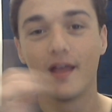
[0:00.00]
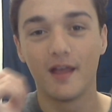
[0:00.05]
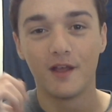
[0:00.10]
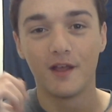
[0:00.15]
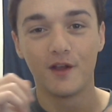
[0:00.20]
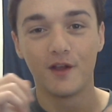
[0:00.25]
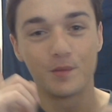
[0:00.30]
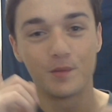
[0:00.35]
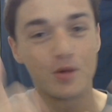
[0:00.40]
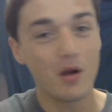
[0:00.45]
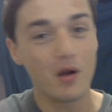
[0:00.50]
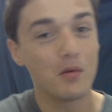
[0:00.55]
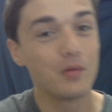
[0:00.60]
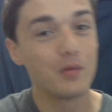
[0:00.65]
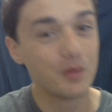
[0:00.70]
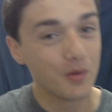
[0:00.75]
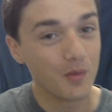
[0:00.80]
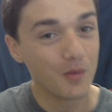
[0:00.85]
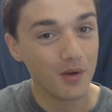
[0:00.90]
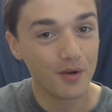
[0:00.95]
You're
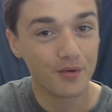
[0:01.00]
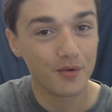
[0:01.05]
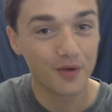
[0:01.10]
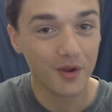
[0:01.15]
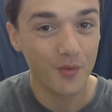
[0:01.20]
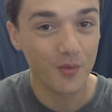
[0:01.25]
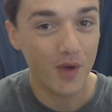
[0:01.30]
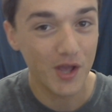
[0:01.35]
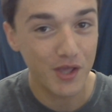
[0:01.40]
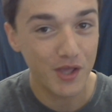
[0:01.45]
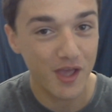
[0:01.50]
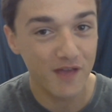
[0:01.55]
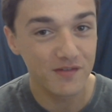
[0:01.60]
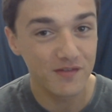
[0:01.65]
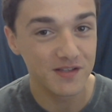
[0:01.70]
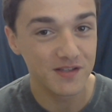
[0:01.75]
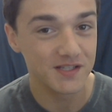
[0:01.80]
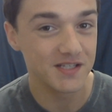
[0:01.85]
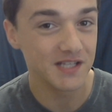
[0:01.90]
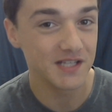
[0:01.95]
probably wondering why you
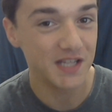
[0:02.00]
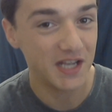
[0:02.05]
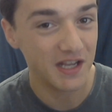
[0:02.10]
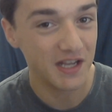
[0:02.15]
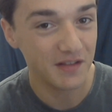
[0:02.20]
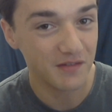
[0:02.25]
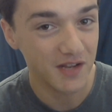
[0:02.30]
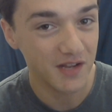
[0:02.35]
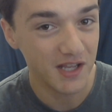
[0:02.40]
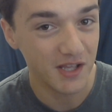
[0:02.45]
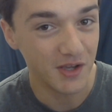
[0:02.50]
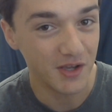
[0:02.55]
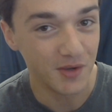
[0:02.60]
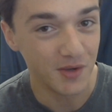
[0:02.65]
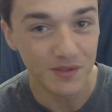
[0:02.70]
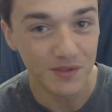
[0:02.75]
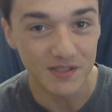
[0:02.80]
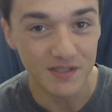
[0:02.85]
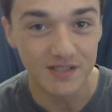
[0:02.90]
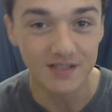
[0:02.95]
haven't seen any
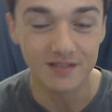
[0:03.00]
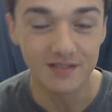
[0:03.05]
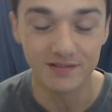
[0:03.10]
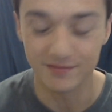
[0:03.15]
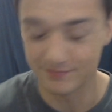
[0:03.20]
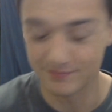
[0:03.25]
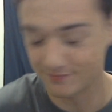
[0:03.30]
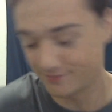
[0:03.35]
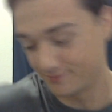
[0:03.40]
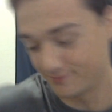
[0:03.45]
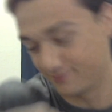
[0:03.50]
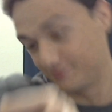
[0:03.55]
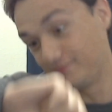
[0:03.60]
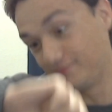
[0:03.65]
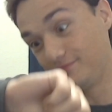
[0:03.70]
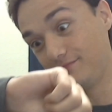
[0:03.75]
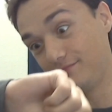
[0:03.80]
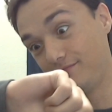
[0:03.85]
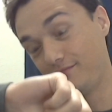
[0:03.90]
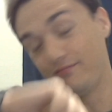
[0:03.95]
videos in
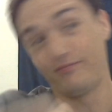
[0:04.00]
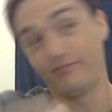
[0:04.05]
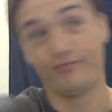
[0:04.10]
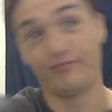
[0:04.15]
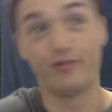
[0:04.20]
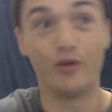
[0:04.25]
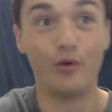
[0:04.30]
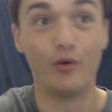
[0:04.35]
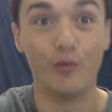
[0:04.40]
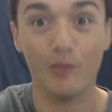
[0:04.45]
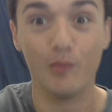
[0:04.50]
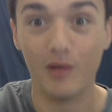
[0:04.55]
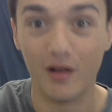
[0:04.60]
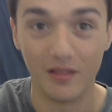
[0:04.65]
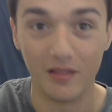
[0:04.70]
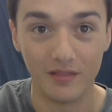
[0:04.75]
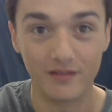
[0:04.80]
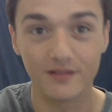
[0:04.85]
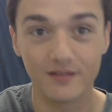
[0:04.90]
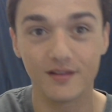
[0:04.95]
two
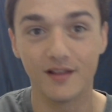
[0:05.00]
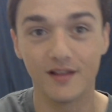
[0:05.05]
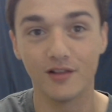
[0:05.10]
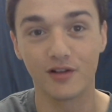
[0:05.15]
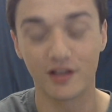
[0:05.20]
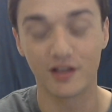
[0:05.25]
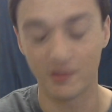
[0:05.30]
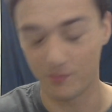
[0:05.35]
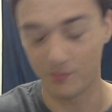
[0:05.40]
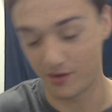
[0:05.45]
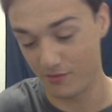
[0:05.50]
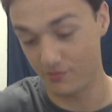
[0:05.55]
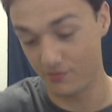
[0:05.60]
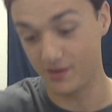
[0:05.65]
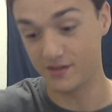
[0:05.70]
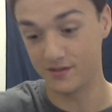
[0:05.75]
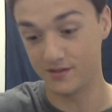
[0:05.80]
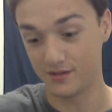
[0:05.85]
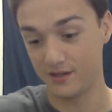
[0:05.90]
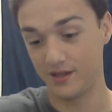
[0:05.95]
months. I look at my
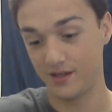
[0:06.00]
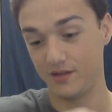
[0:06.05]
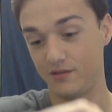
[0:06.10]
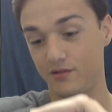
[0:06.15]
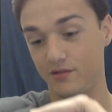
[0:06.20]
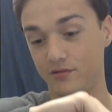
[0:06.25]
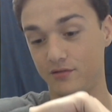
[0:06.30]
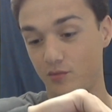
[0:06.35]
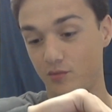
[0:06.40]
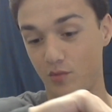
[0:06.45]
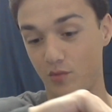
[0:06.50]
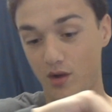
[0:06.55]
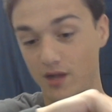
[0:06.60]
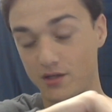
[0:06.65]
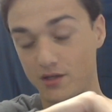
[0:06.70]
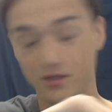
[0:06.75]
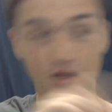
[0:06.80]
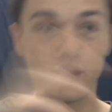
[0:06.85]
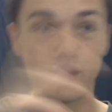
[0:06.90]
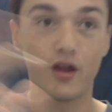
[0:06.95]
wrist like there's a
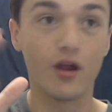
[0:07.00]
watch there.